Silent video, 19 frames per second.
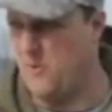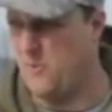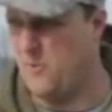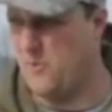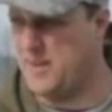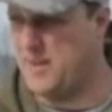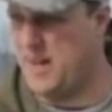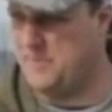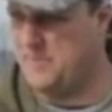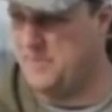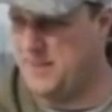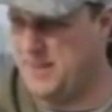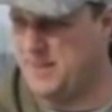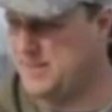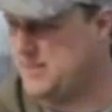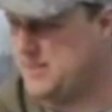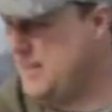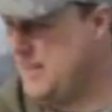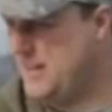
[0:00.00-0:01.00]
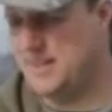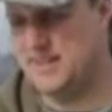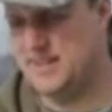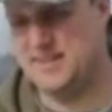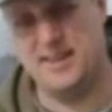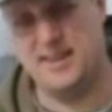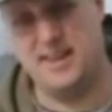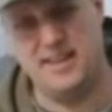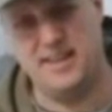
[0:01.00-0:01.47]
What that means
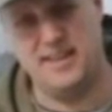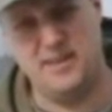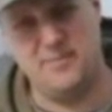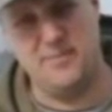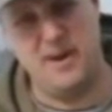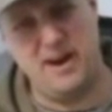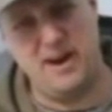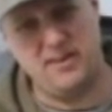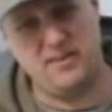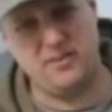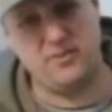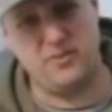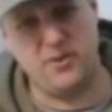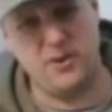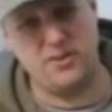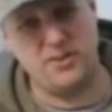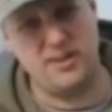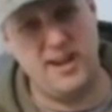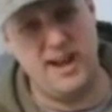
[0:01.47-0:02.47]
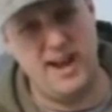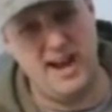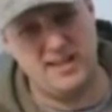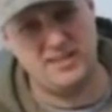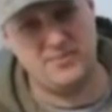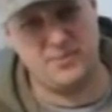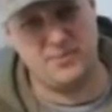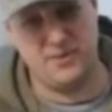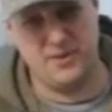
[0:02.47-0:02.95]
is the amount of growth it
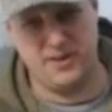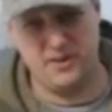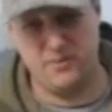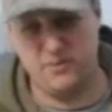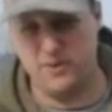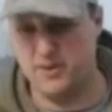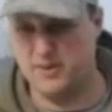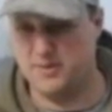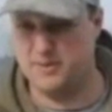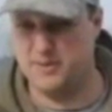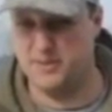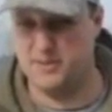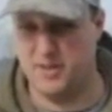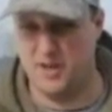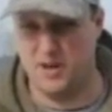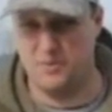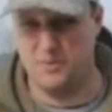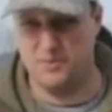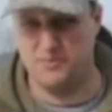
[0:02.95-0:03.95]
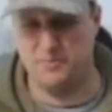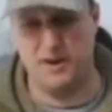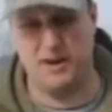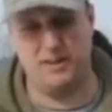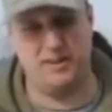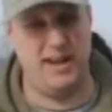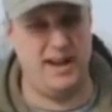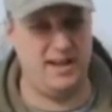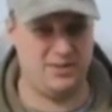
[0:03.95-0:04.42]
has per year, whether it's determined by
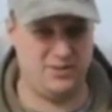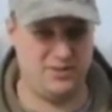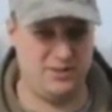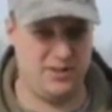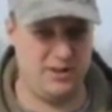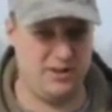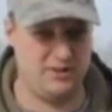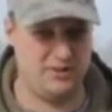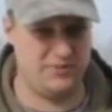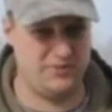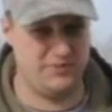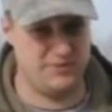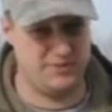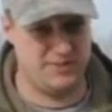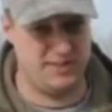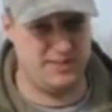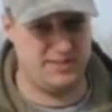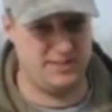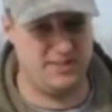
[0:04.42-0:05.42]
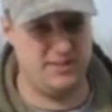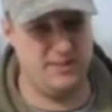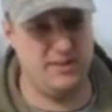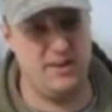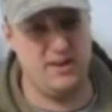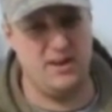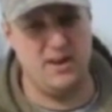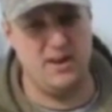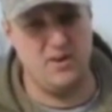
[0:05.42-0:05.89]
last year's season
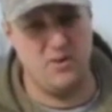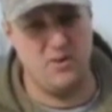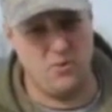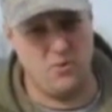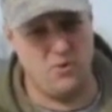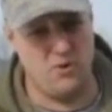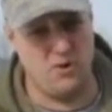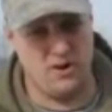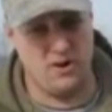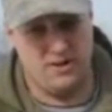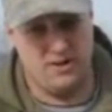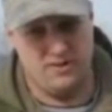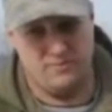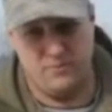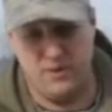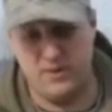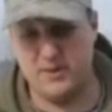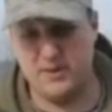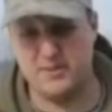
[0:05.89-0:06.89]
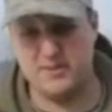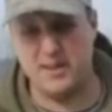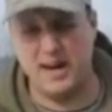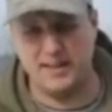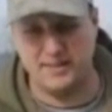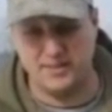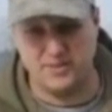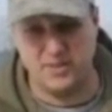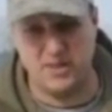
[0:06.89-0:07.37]
or whether it's
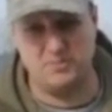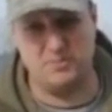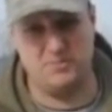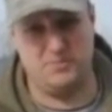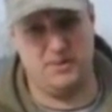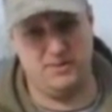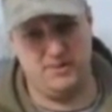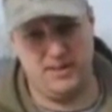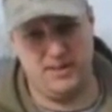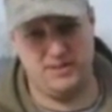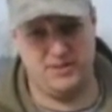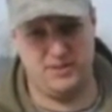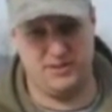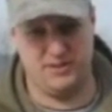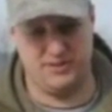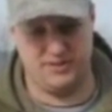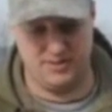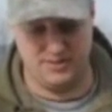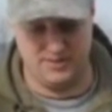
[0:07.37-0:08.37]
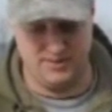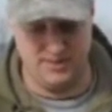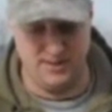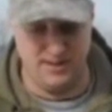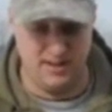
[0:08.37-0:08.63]
not determined by last year's season.